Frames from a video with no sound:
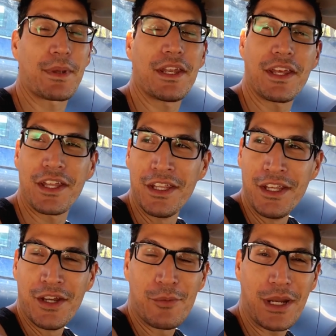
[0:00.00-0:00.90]
I'm going to,
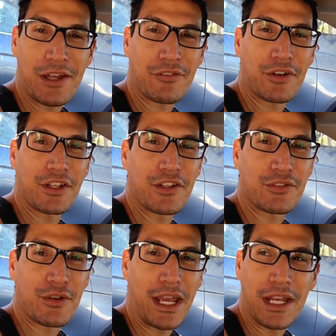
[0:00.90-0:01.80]
whatever it
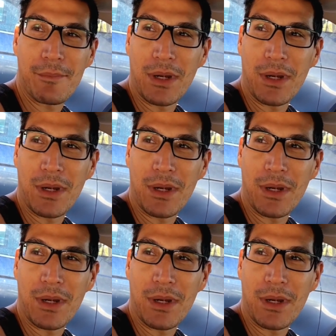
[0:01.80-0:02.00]
is, right?